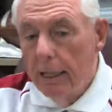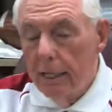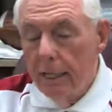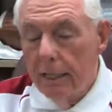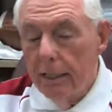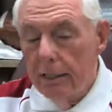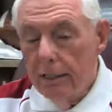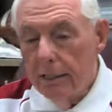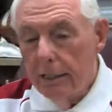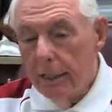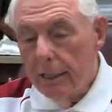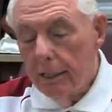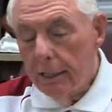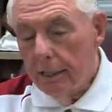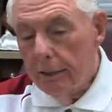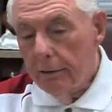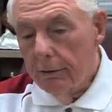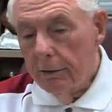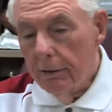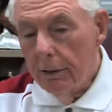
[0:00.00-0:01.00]
is
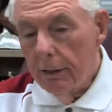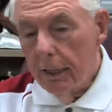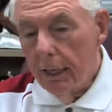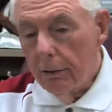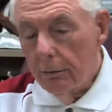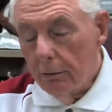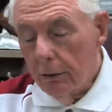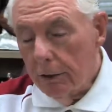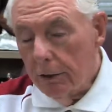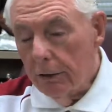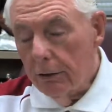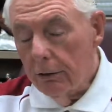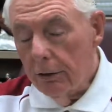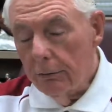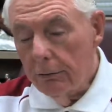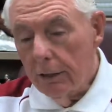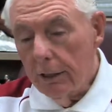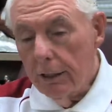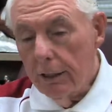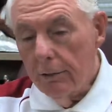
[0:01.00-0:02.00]
I worked
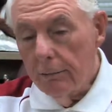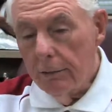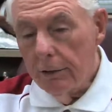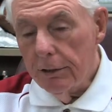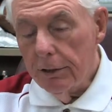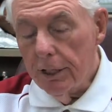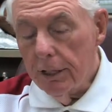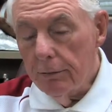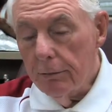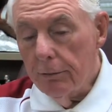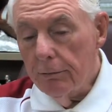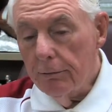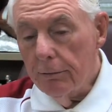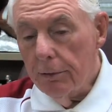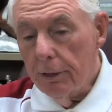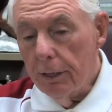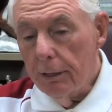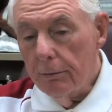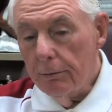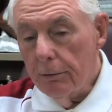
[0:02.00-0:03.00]
along with a couple of gentlemen,
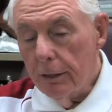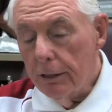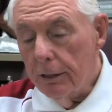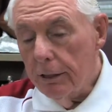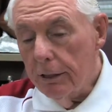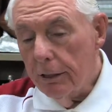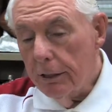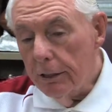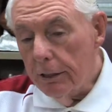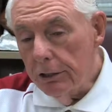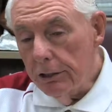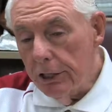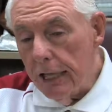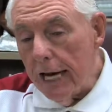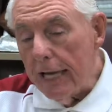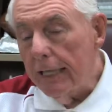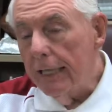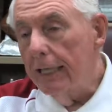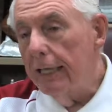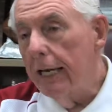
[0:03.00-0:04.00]
Brother
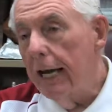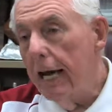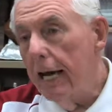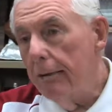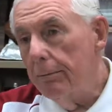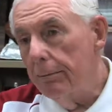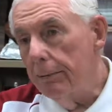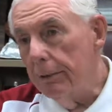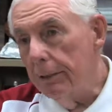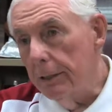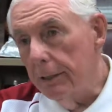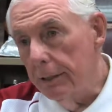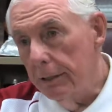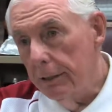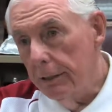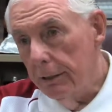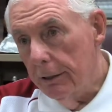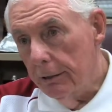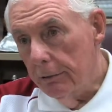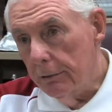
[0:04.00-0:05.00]
Jack Capper,
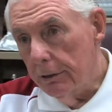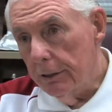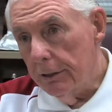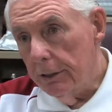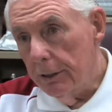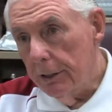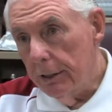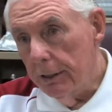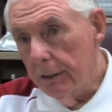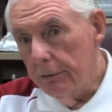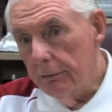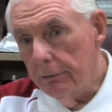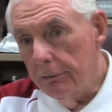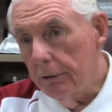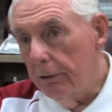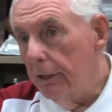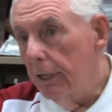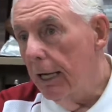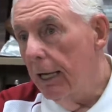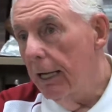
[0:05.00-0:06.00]
who was
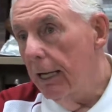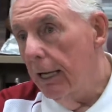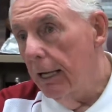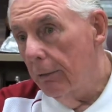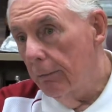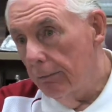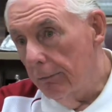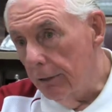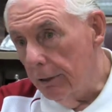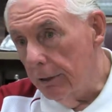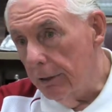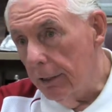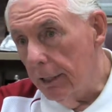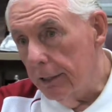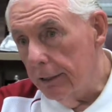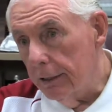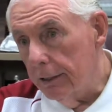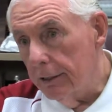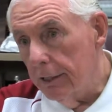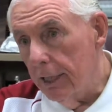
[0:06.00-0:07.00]
very helpful
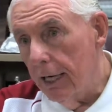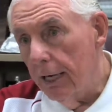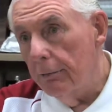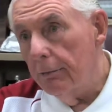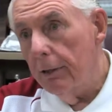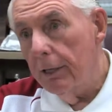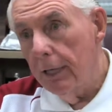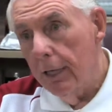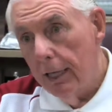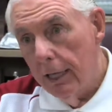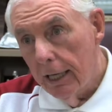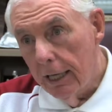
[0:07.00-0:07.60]
at the time.